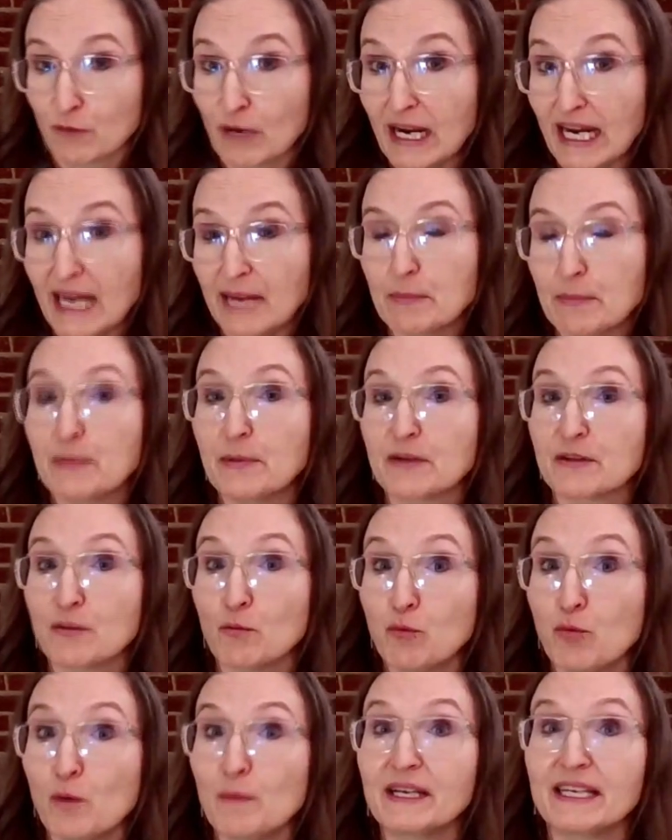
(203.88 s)
of rape, but
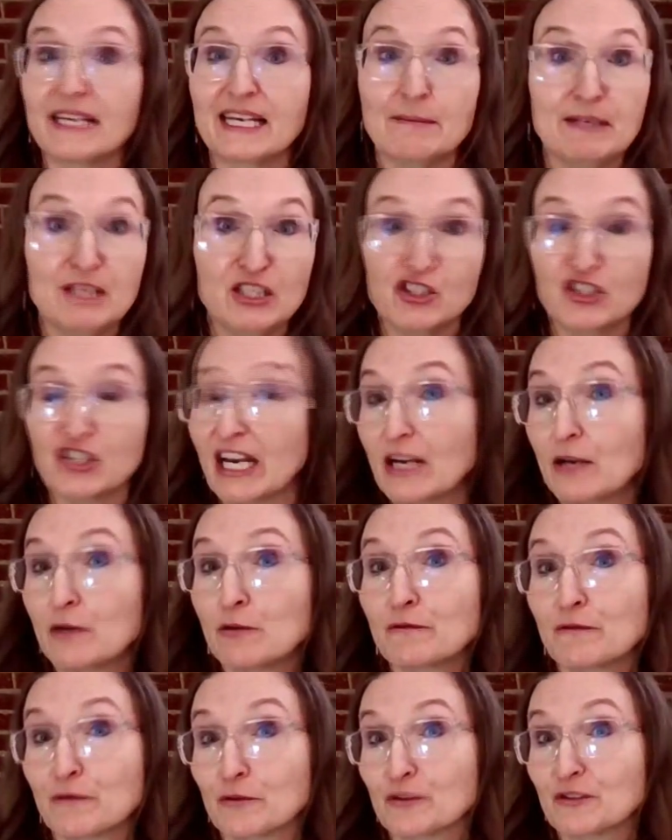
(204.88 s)
the woman can be
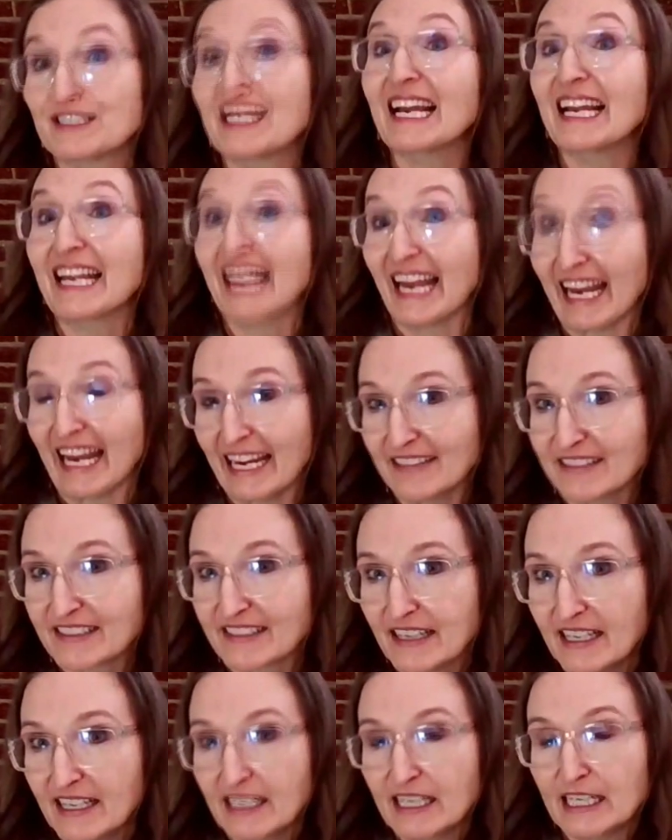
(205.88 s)
jailed for
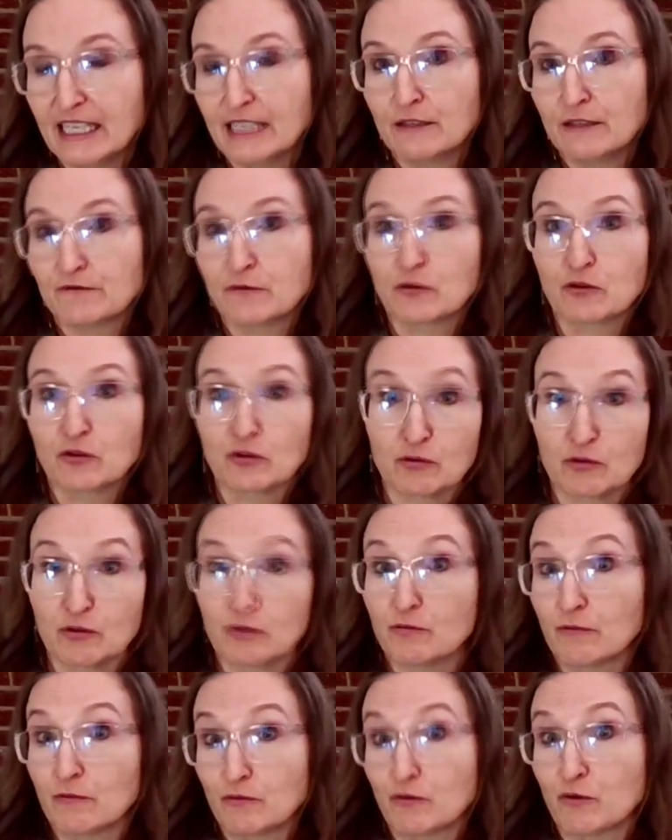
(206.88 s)
decades uh,
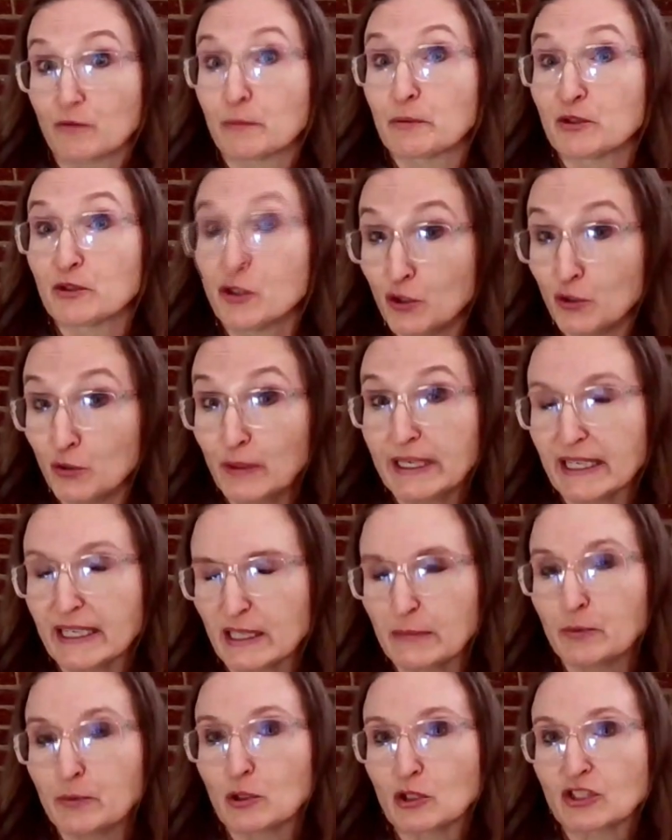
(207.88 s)
for for
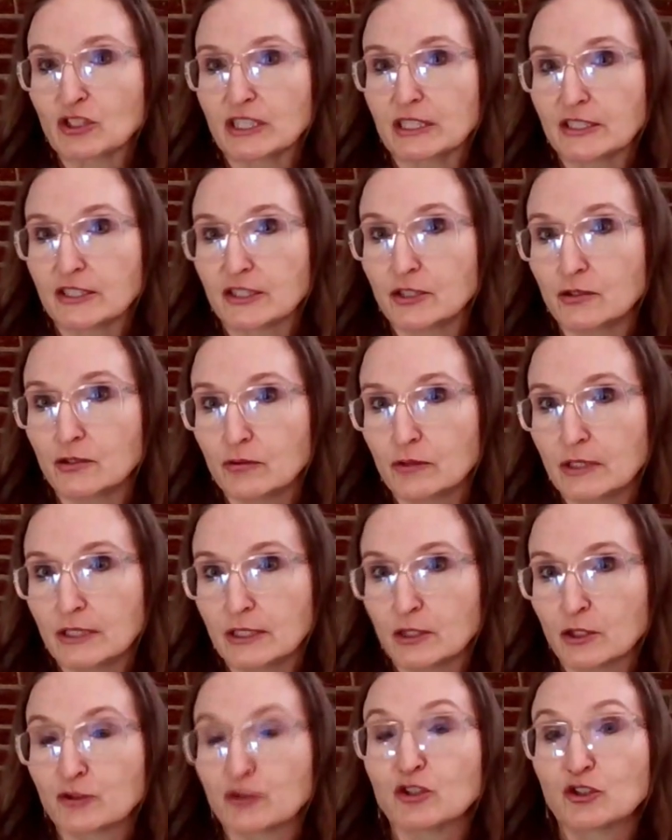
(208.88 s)
pursuing an abortion to
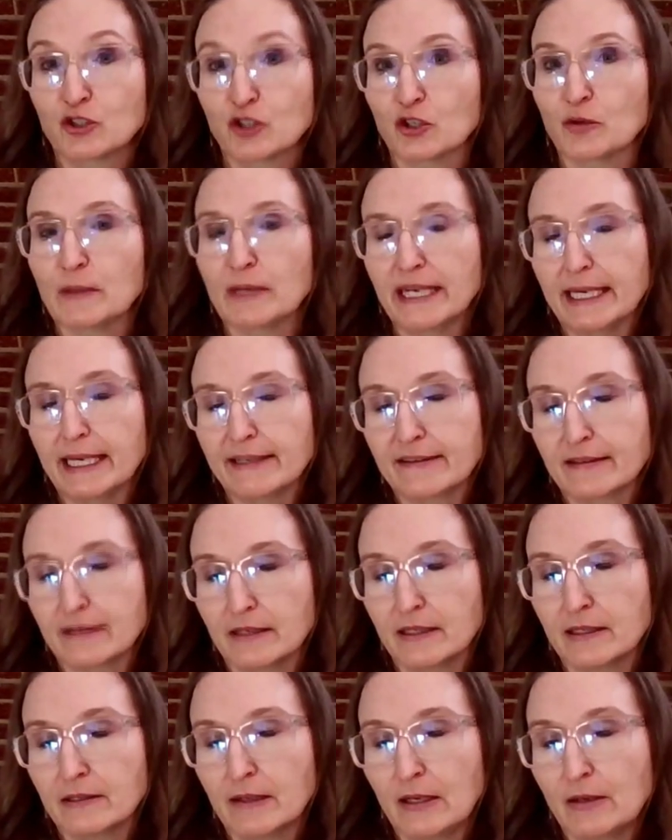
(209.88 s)
you know to terminate
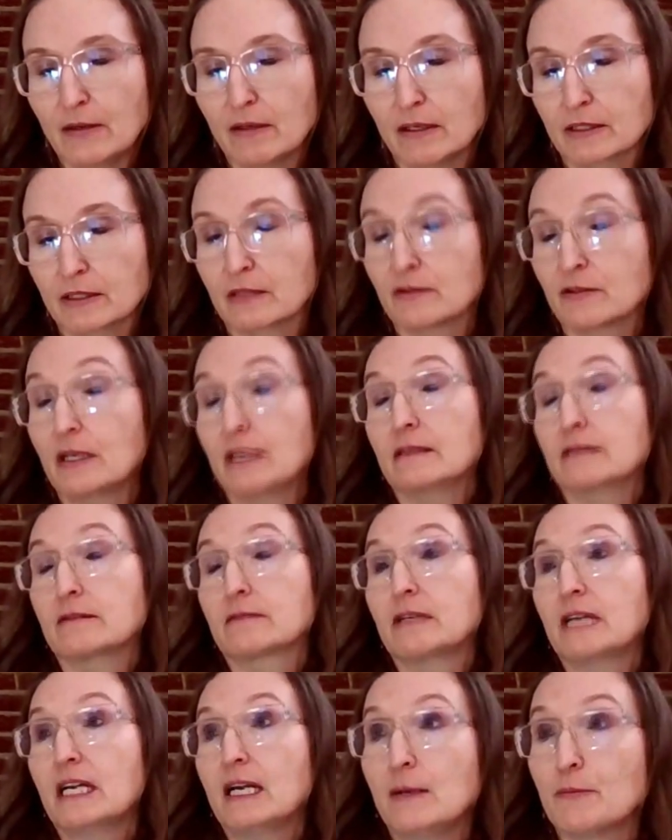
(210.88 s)
uh, a,
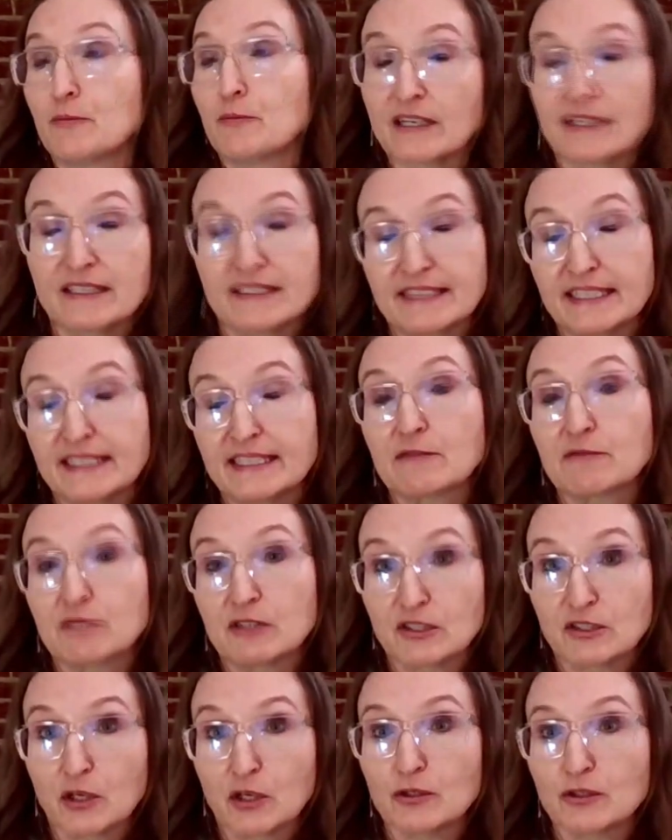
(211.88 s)
a pregnancy that
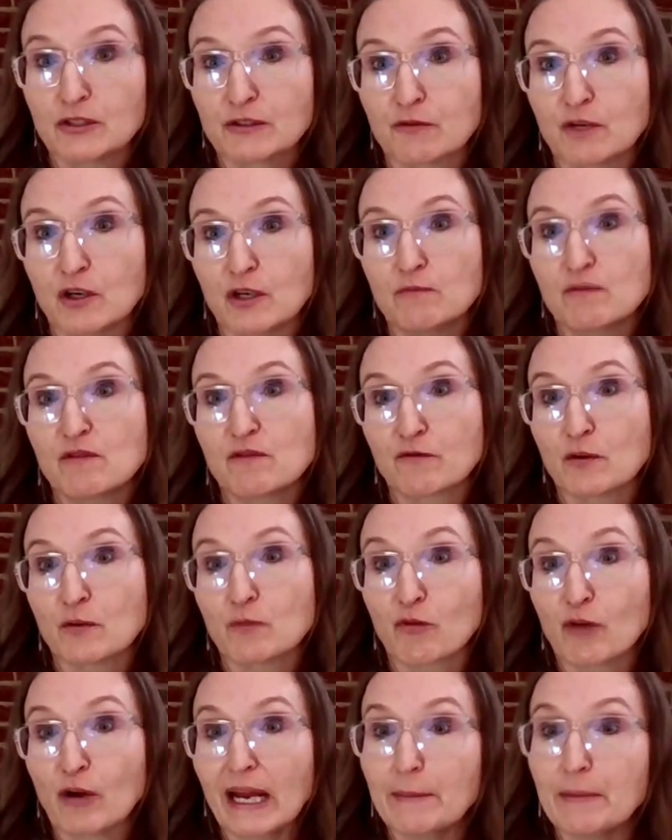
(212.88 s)
results from
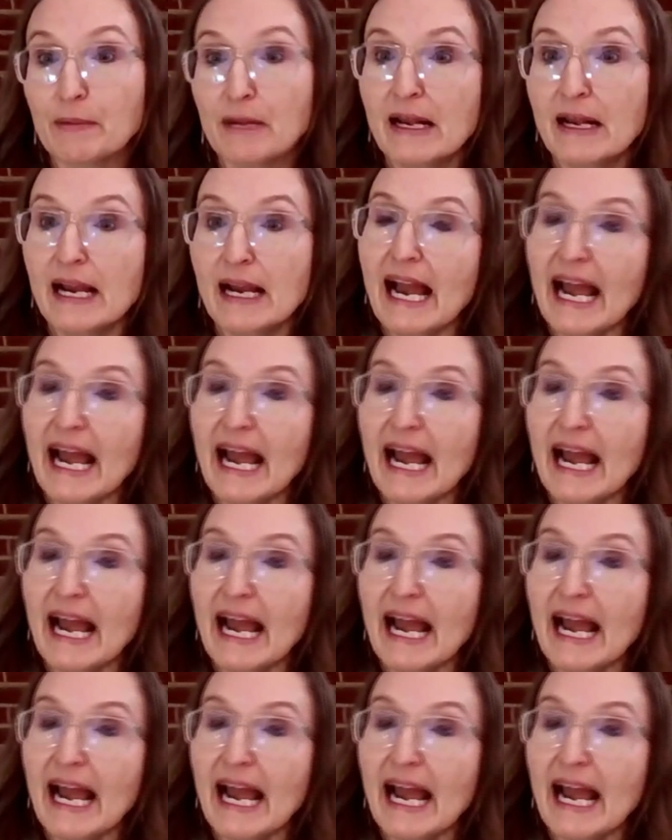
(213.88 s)
from rape.